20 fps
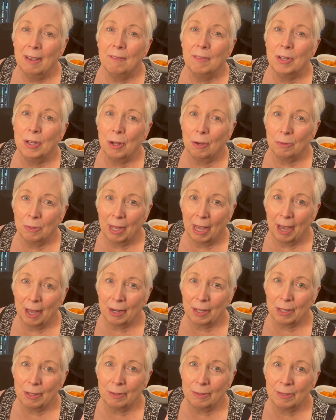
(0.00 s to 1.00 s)
If you don't know how
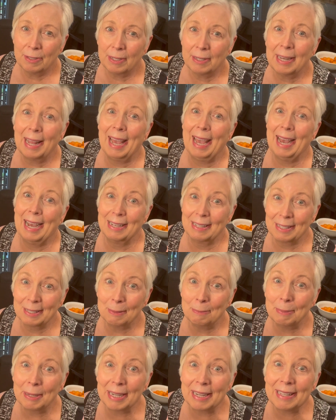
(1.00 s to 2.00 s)
to use it, ask
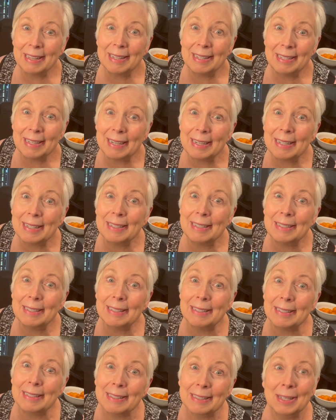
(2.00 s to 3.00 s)
somebody that
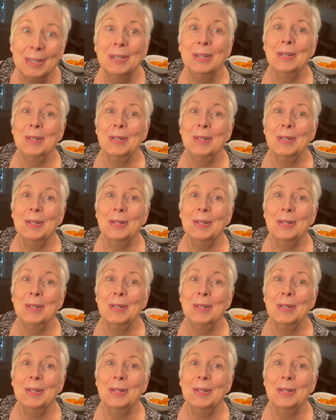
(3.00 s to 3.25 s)
does.